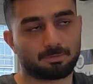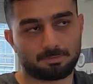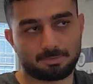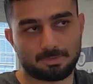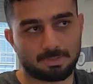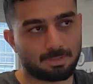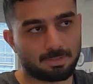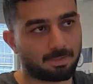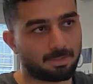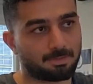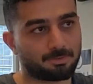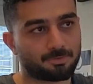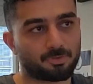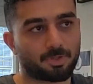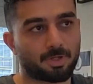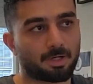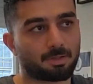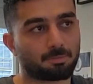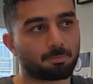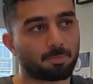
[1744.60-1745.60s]
Didn't
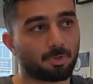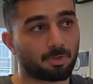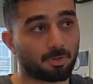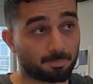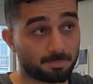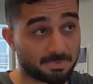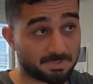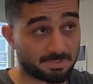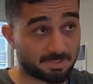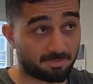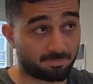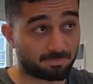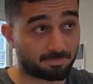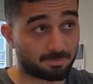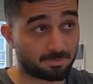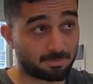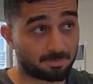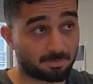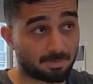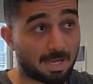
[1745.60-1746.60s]
interact but observed,
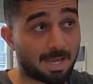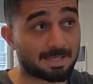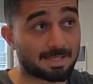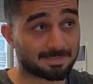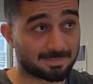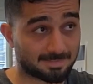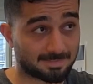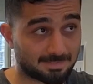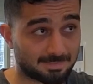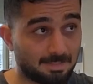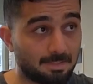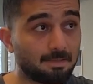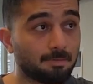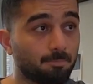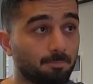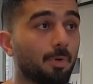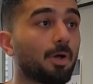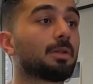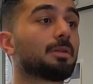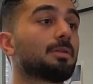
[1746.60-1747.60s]
has
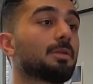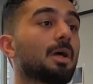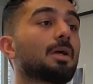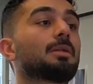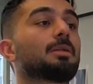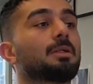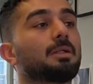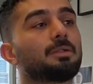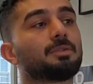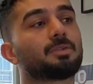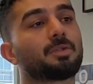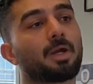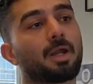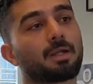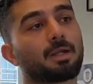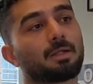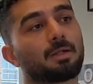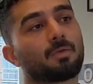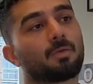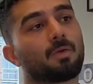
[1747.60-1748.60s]
seen but not
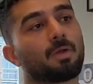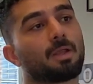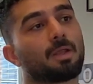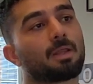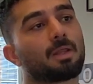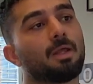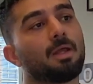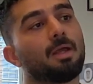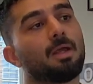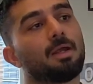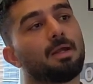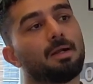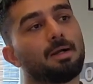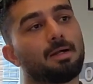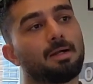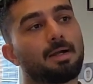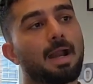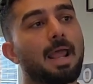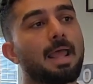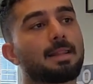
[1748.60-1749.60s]
interacted
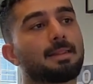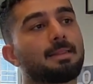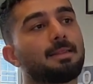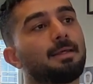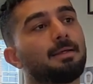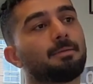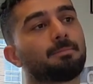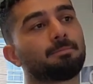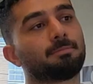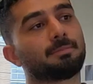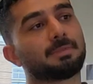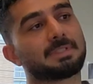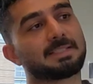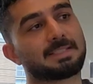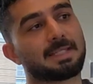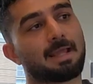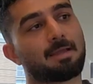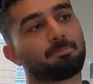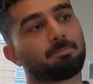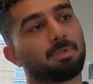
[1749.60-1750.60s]
with. Random
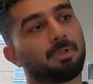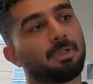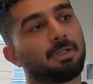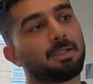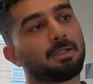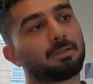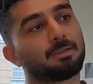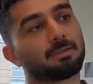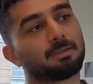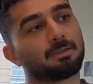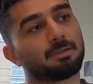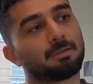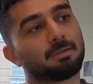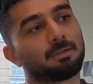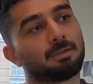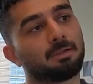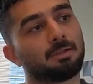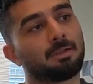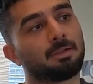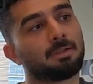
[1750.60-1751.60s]
sampling,
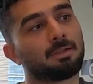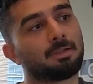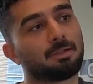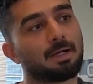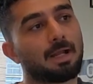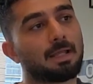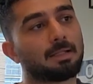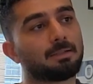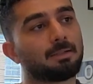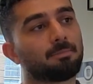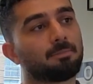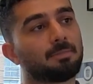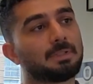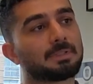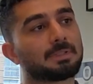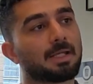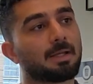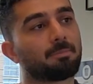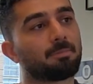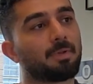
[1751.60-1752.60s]
randomly
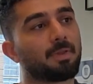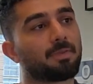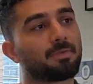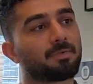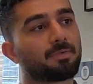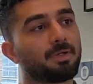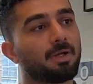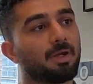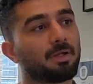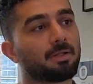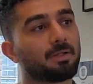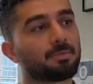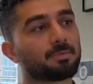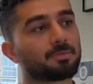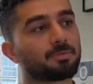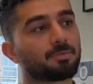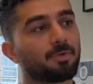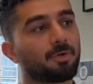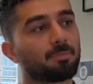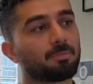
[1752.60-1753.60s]
sample 3 items
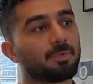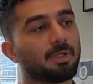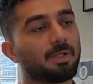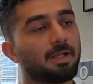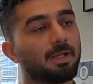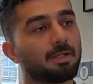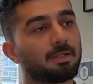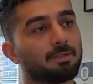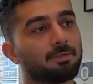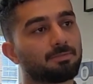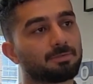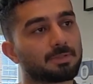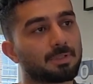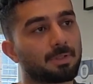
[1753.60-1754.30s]
from the negative